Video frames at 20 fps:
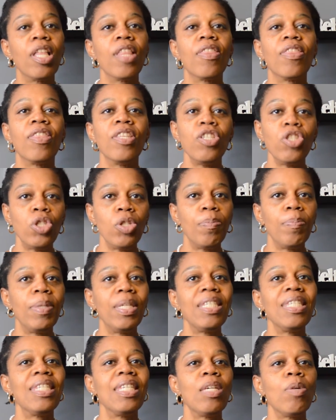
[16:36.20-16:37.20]
This should be
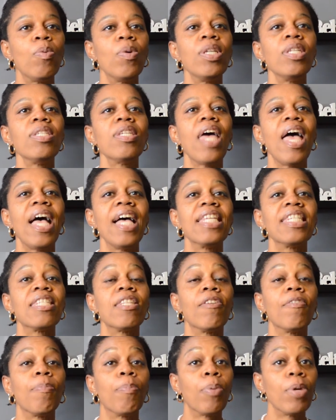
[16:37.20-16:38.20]
sequenced as
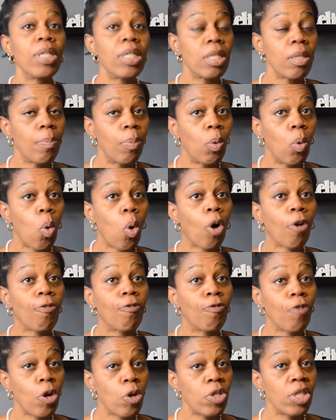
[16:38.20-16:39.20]
the principal or
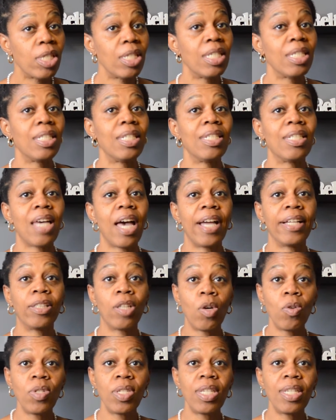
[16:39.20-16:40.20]
first listed
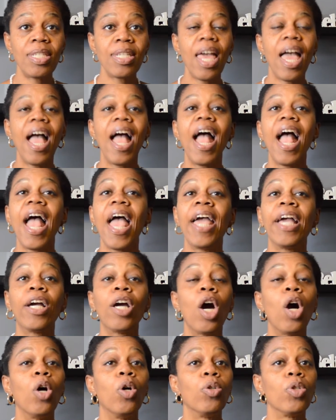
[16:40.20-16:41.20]
diagnosis, and
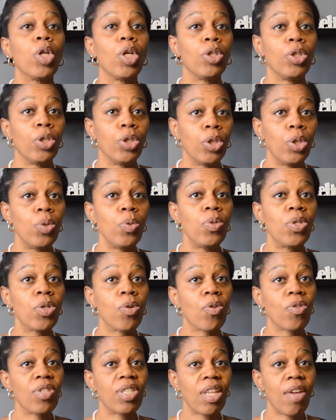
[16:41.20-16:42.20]
code
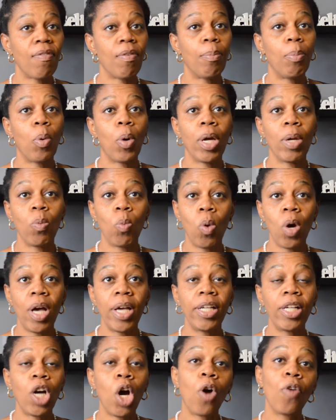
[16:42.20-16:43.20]

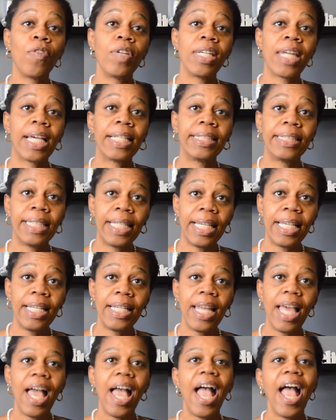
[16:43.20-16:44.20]
U07.1
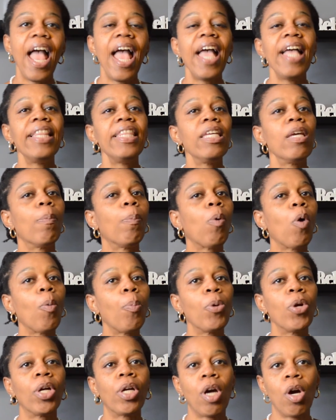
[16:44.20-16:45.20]
COVID-19 and the
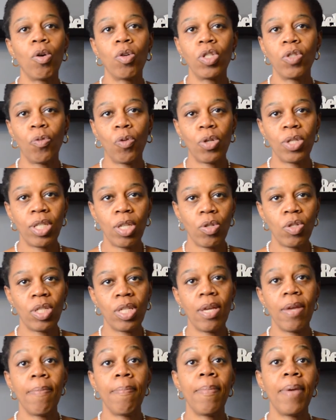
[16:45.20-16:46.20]
appropriate codes for
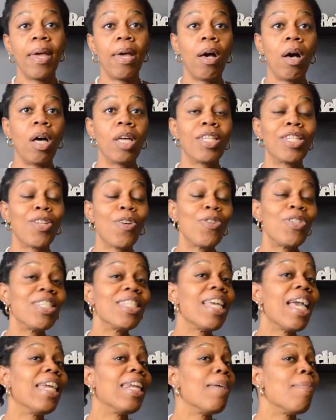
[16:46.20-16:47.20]

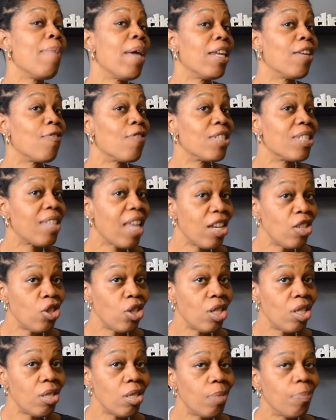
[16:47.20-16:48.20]
associated
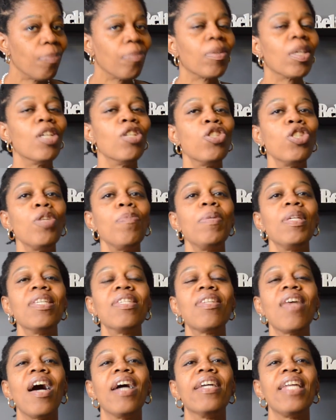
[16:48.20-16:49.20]
manifestations should be
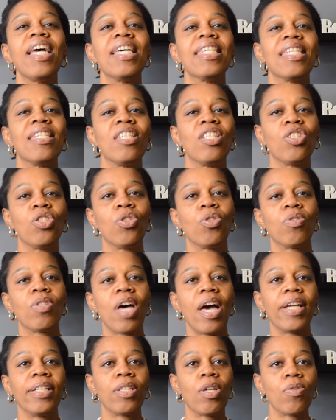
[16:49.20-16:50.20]
assigned as additional
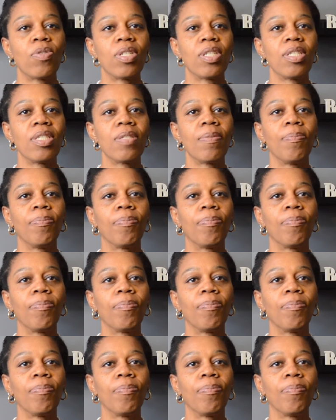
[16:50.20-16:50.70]
diagnoses.